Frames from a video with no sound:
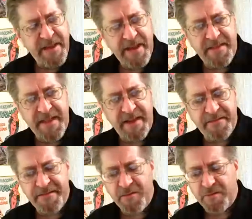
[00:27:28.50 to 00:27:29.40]
and then if
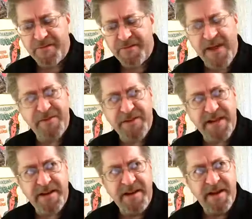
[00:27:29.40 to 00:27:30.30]
$5 or
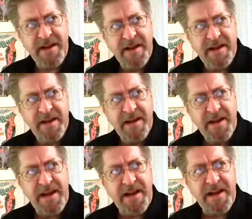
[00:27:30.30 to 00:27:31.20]
$10,
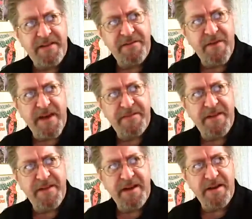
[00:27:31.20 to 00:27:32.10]
and then if you
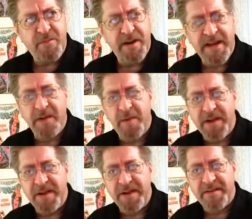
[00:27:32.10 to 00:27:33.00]
want to get it
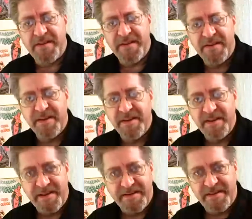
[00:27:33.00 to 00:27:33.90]
witnessed,
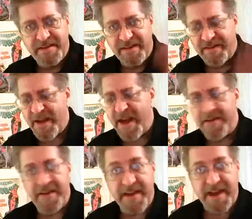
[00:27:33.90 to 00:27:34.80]
it's
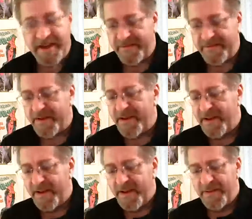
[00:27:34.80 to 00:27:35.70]
higher than that even.
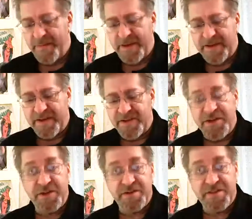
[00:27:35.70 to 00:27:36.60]
But
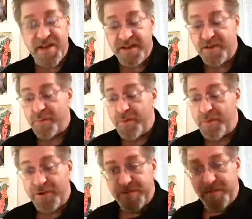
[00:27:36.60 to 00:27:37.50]
she'll sign your
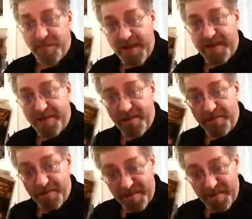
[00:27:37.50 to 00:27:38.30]
books for free if you